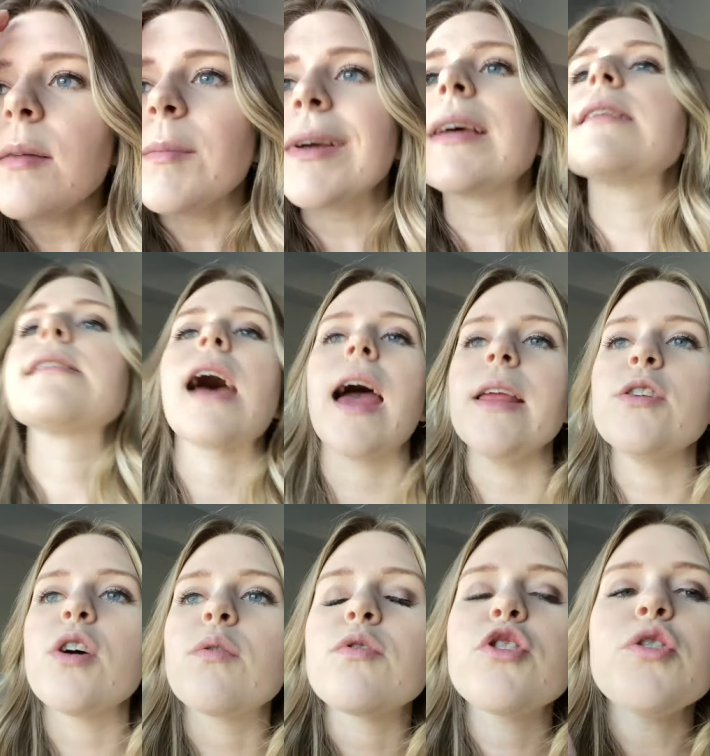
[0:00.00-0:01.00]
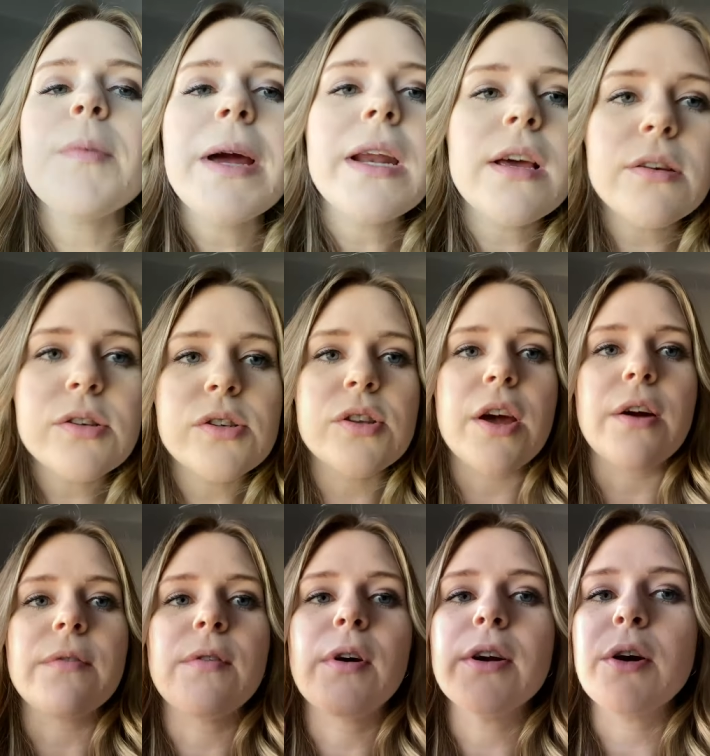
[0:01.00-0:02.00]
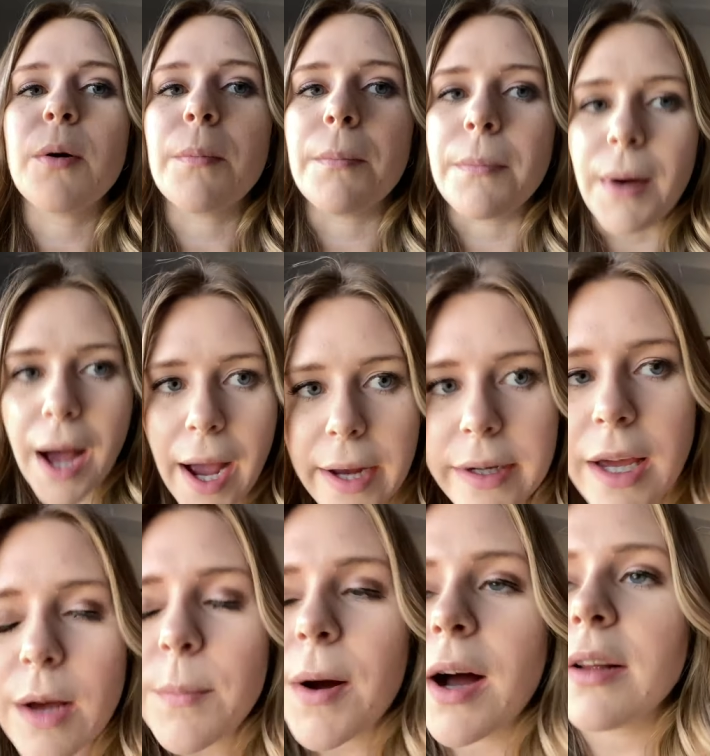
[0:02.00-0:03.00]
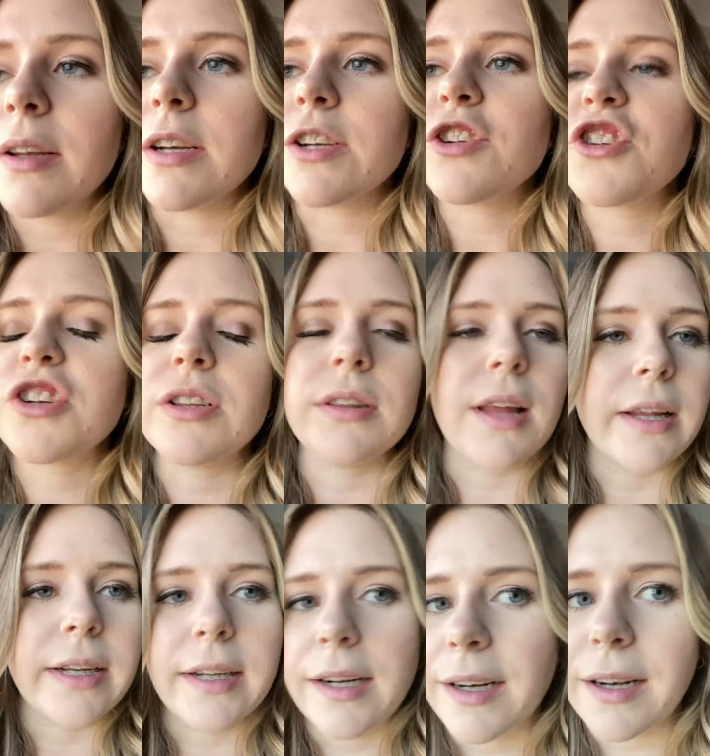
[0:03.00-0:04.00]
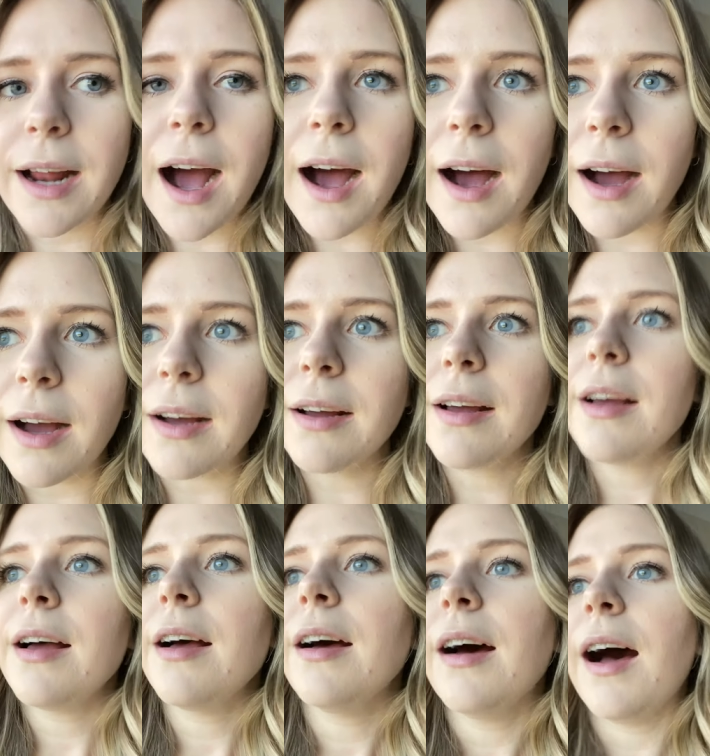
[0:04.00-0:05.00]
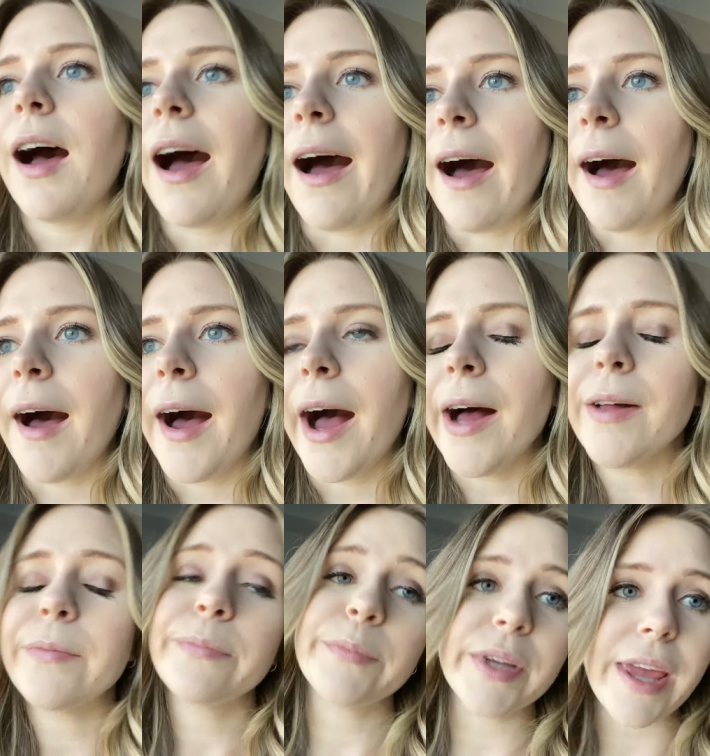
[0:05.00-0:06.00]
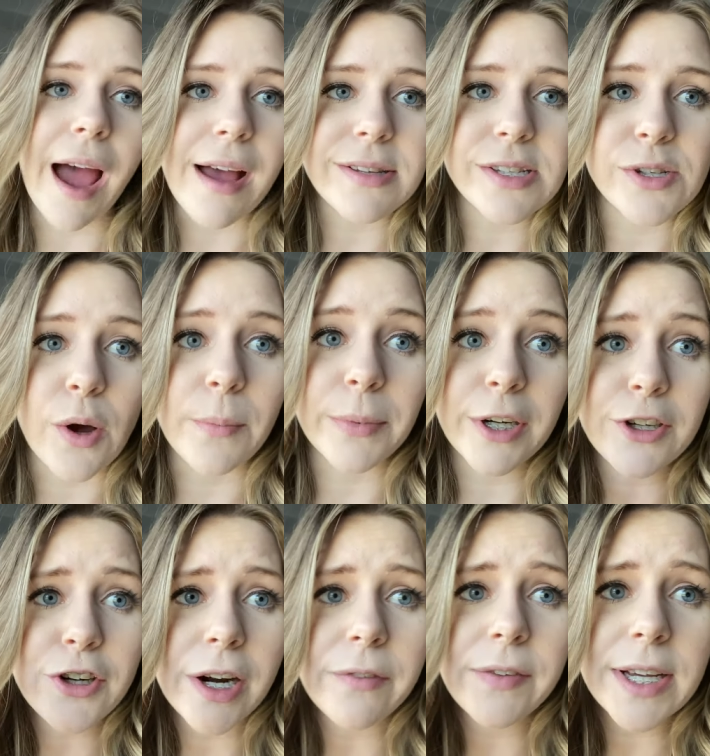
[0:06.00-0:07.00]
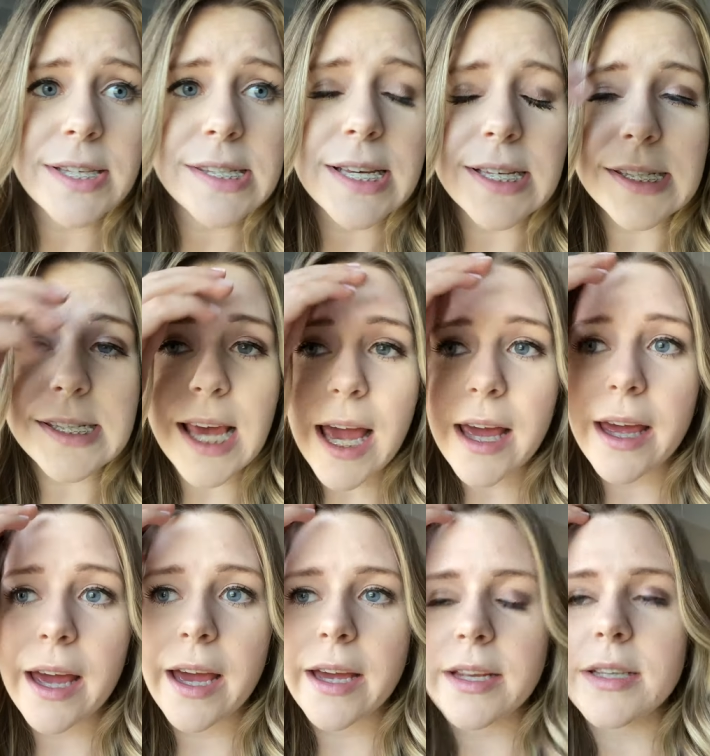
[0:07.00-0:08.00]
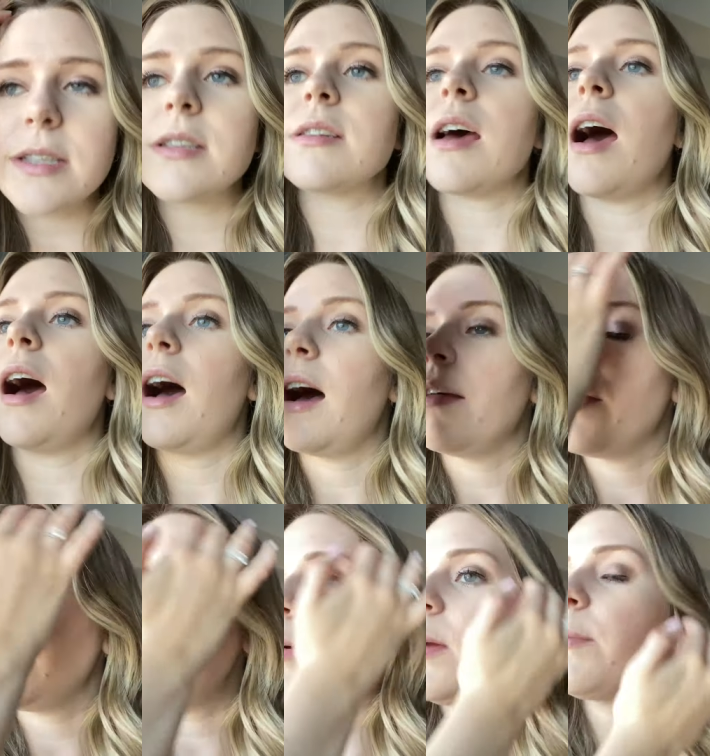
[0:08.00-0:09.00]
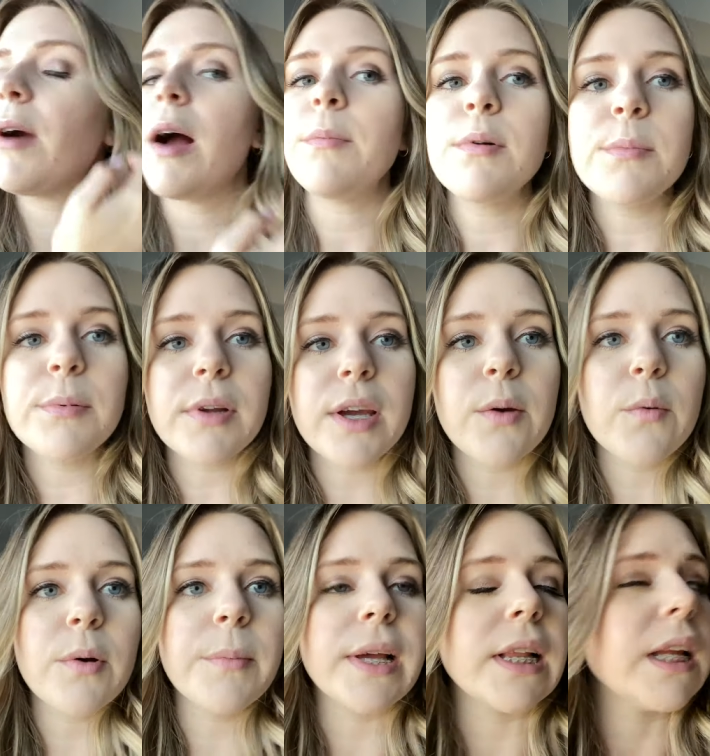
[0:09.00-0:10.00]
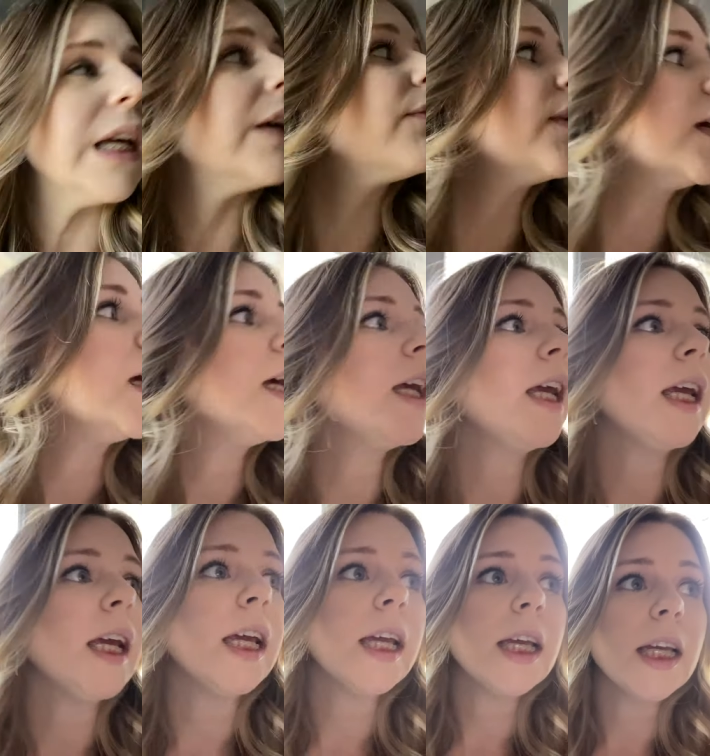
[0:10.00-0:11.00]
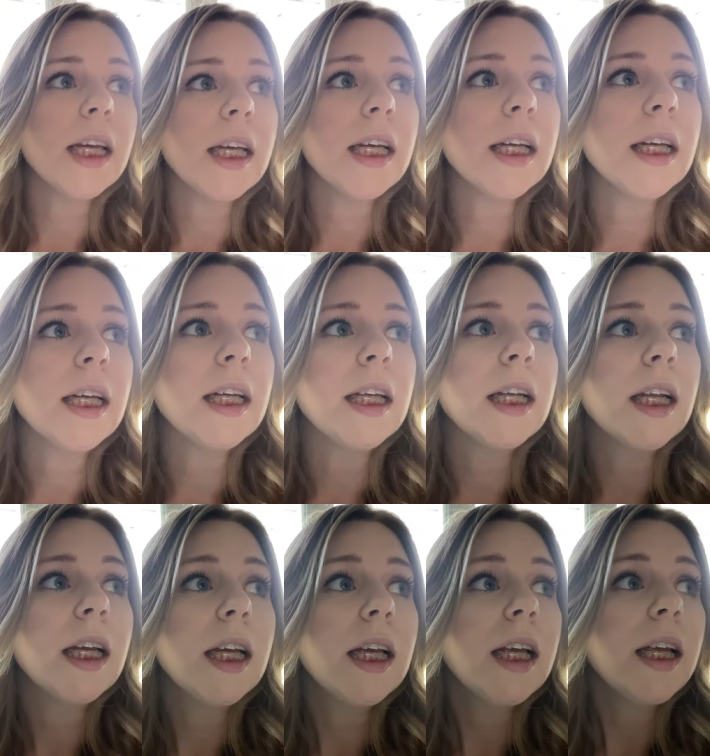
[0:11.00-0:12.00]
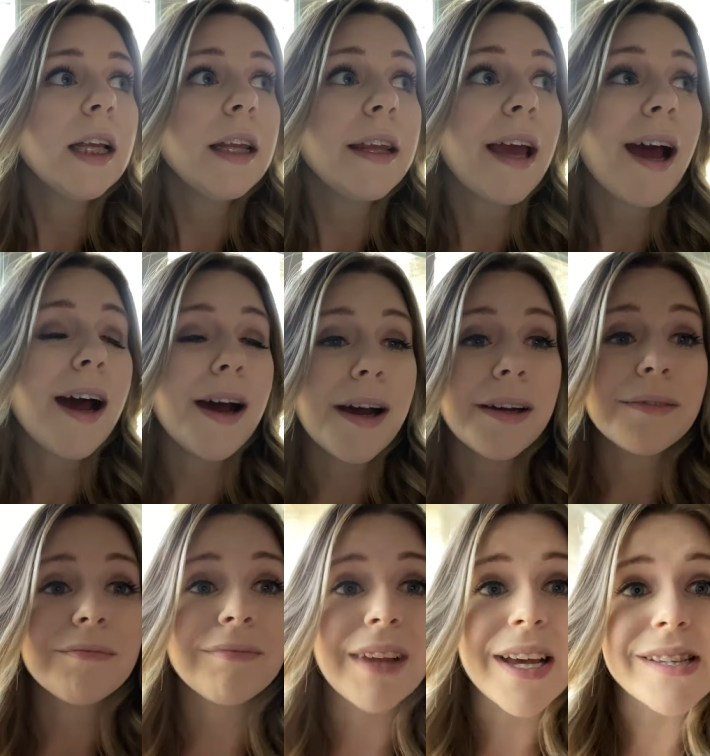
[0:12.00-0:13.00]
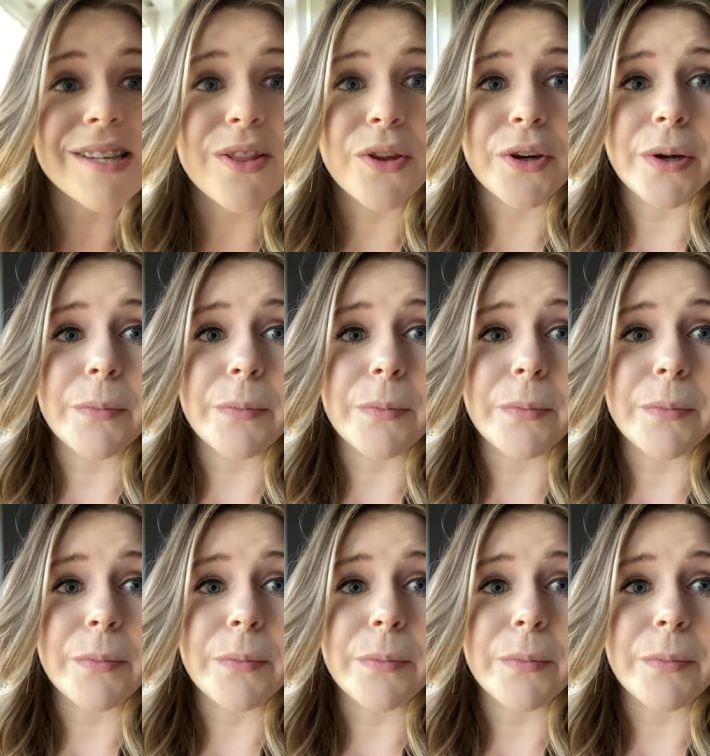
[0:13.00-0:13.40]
because I don't do my nails therefore I don't buy nail polish la di da di da uh, but yeah so I'm gonna try to fix this and uh, then we probably will be leaving in yeah less than 30